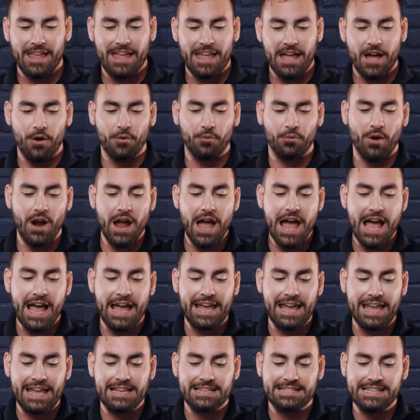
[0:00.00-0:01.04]

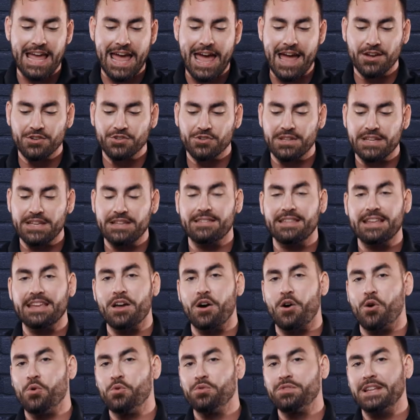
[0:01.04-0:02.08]
Arai is actually
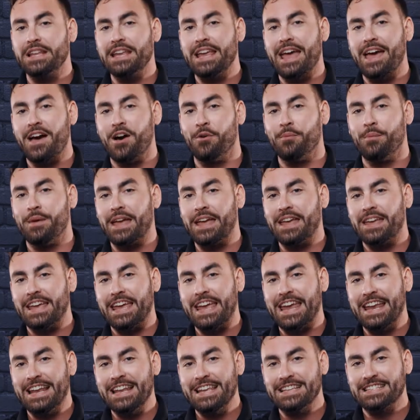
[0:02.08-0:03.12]
the only helmet
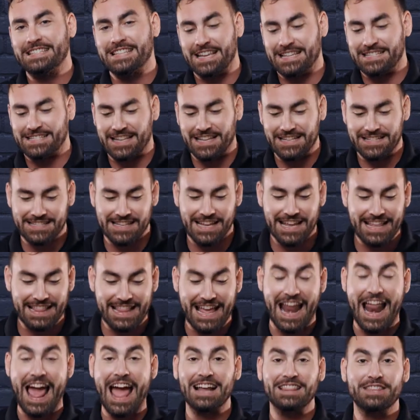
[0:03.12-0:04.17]
in existence
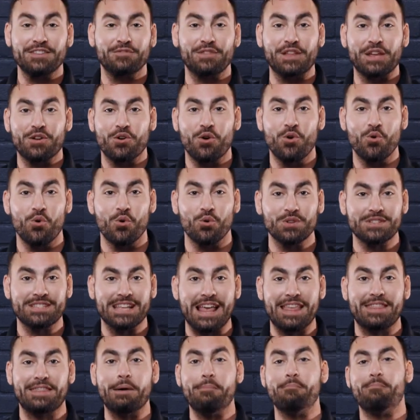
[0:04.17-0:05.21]
that actively cools
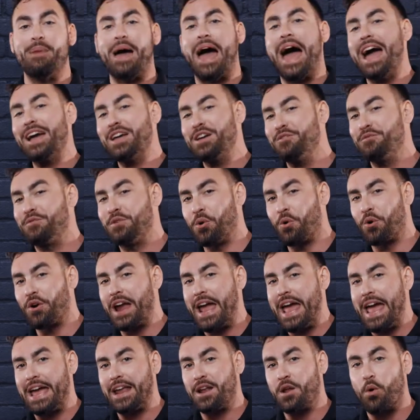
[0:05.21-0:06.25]
the back of your
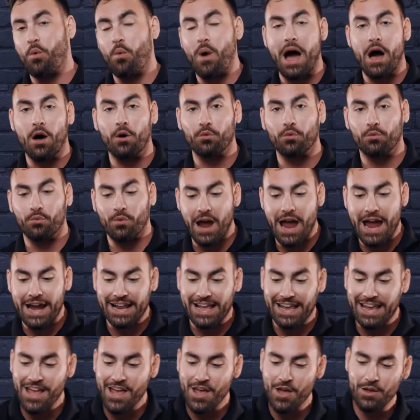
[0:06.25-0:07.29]
head while
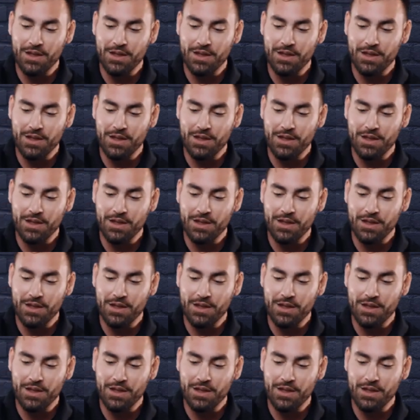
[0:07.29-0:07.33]
riding.